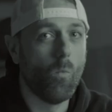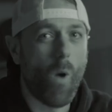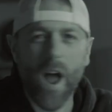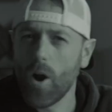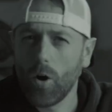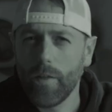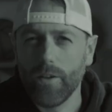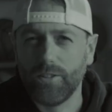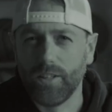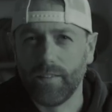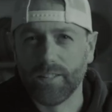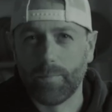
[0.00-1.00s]
why are they
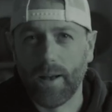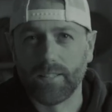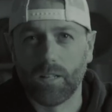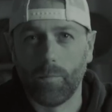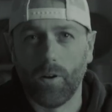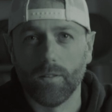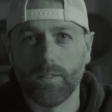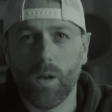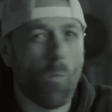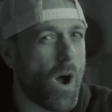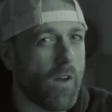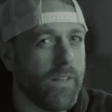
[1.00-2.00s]
using these basketballs?
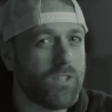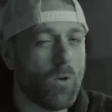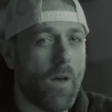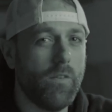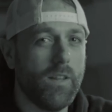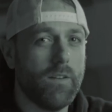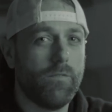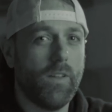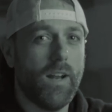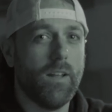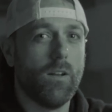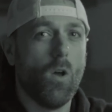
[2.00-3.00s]
And why are they so heavily
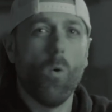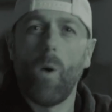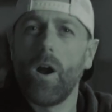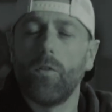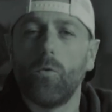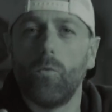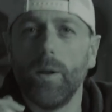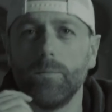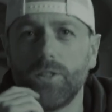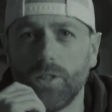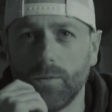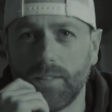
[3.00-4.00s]
inflated? Why are the
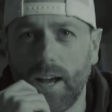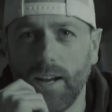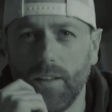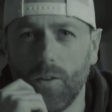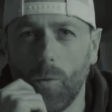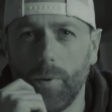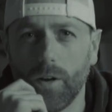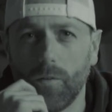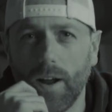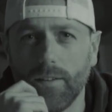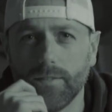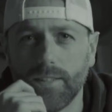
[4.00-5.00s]
rims so tight in the opening
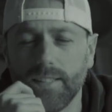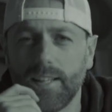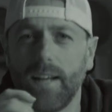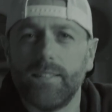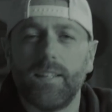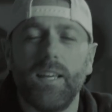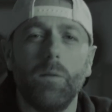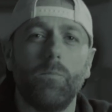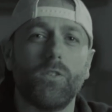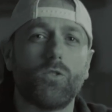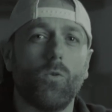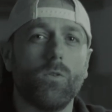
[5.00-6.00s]
rounds? Is that to
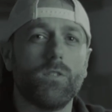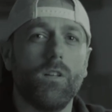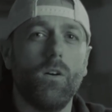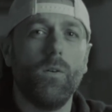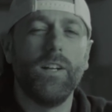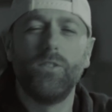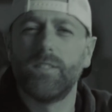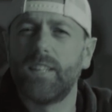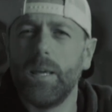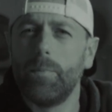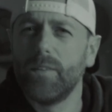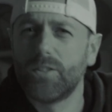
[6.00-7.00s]
keep the scores low? And does
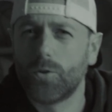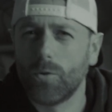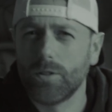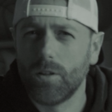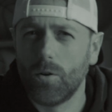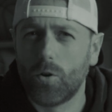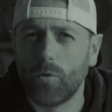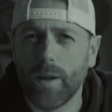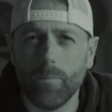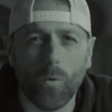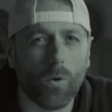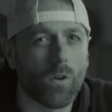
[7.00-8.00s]
keeping the scores low
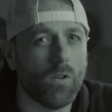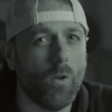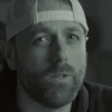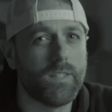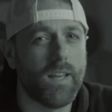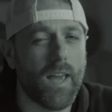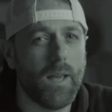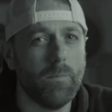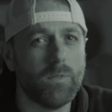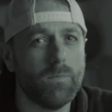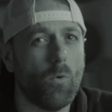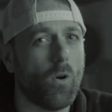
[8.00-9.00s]
create more close
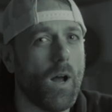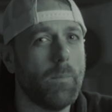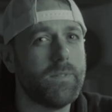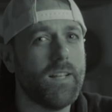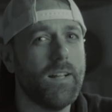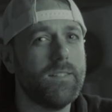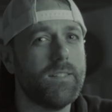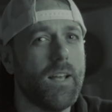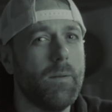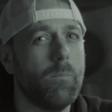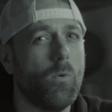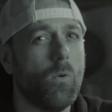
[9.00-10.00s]
games, more upsets,
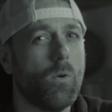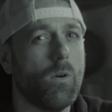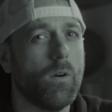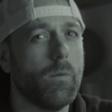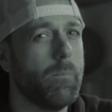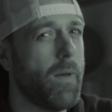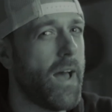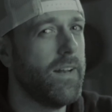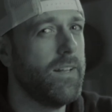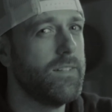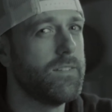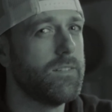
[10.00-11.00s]
and more
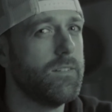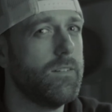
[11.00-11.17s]
madness?